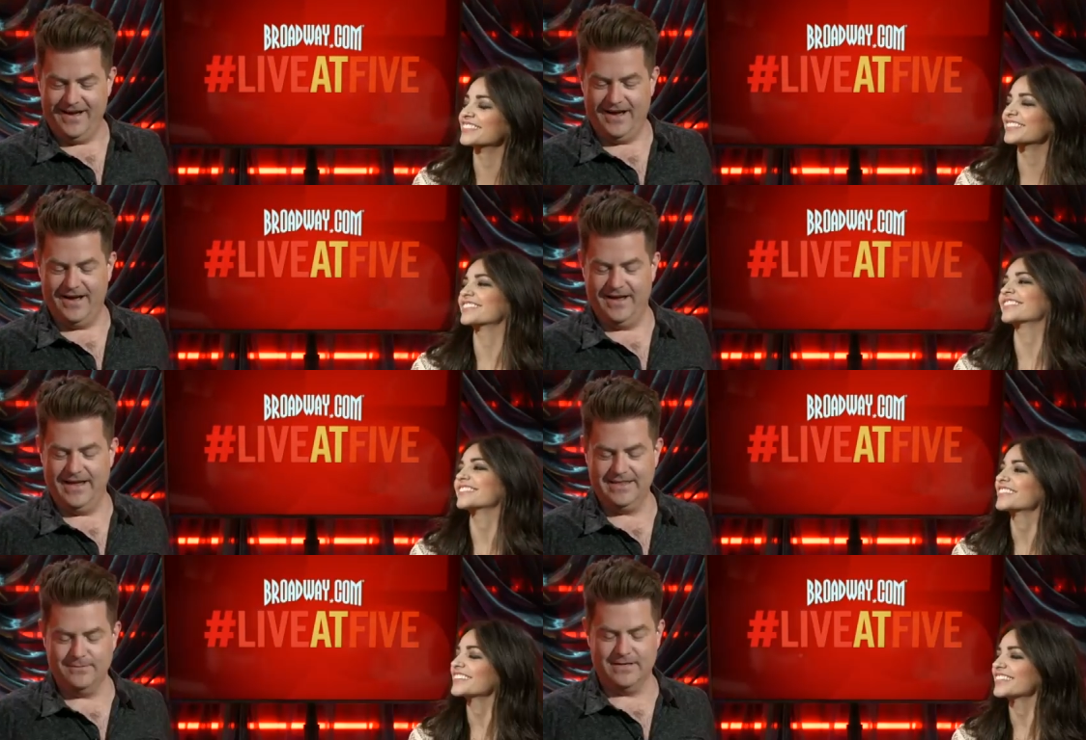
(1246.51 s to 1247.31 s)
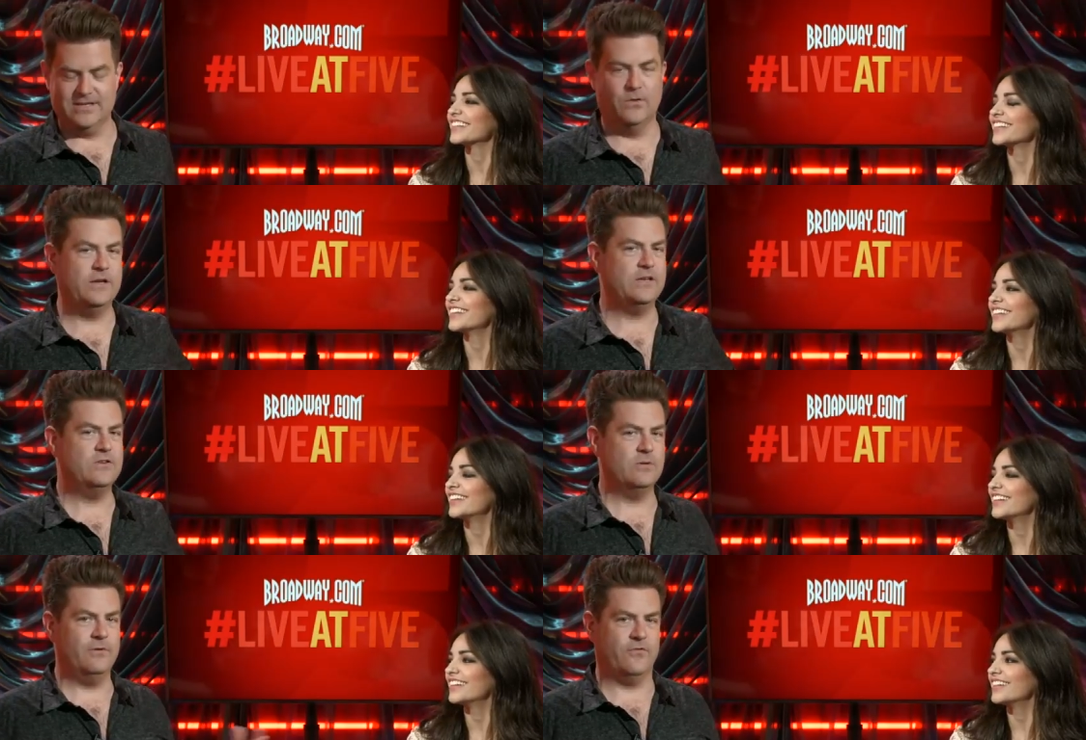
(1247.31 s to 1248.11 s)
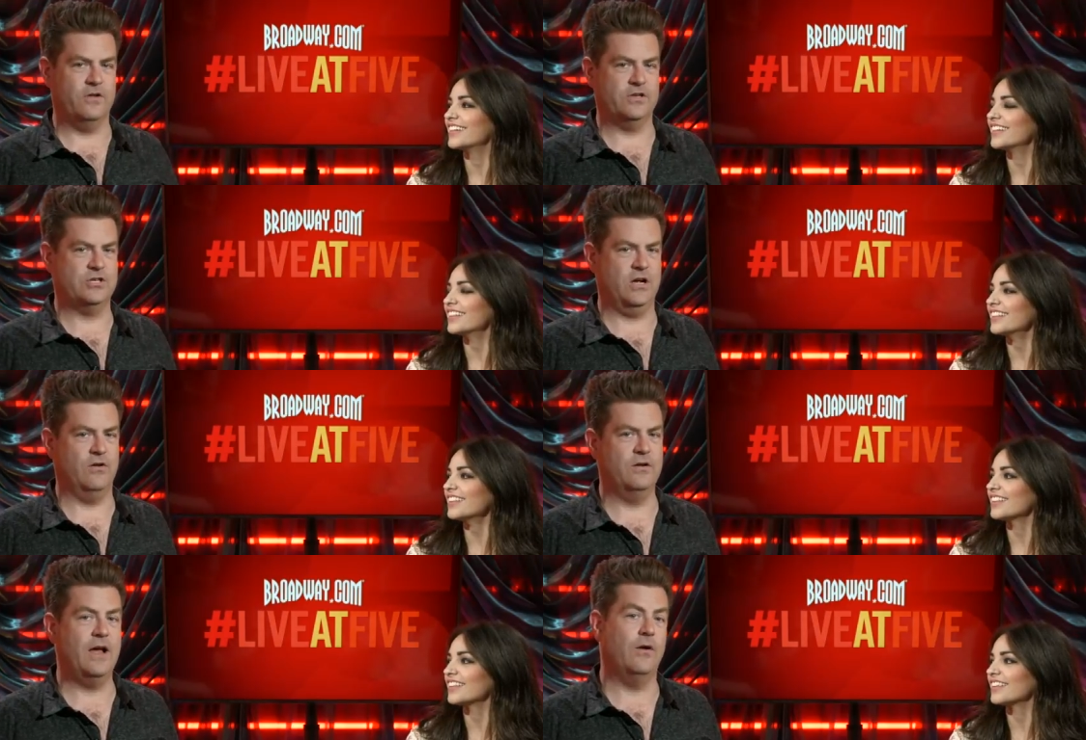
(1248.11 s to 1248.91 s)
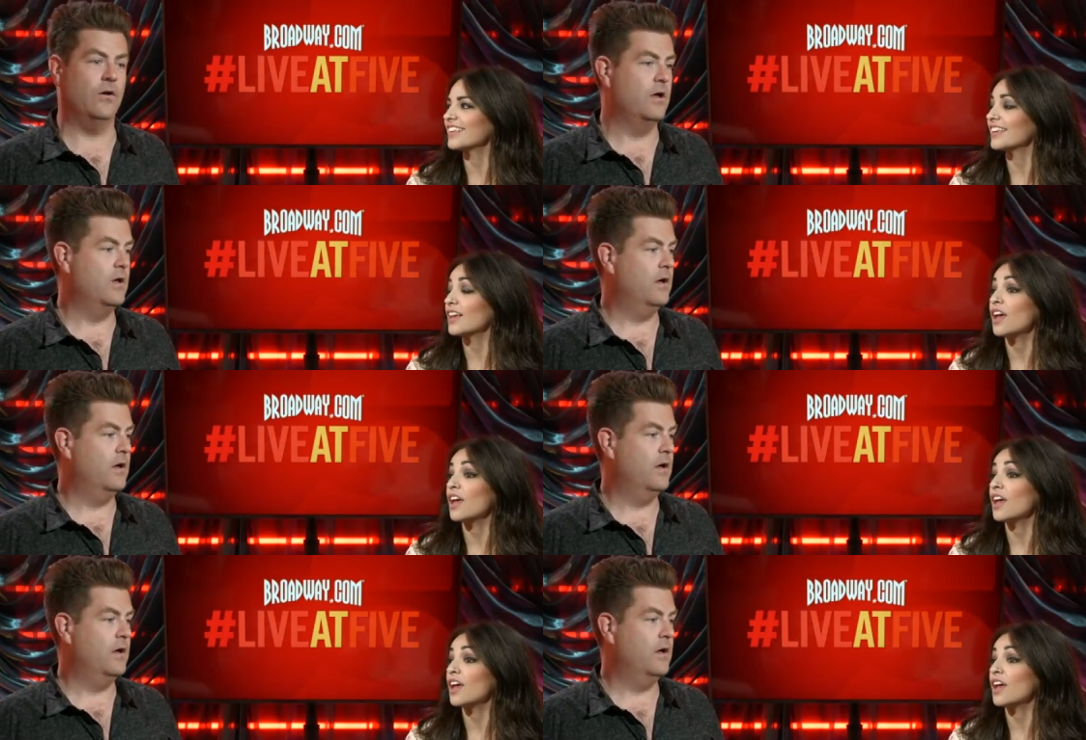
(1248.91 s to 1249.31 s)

Speaker 1: uh, Ethan wants to know what do you do before the show? Now.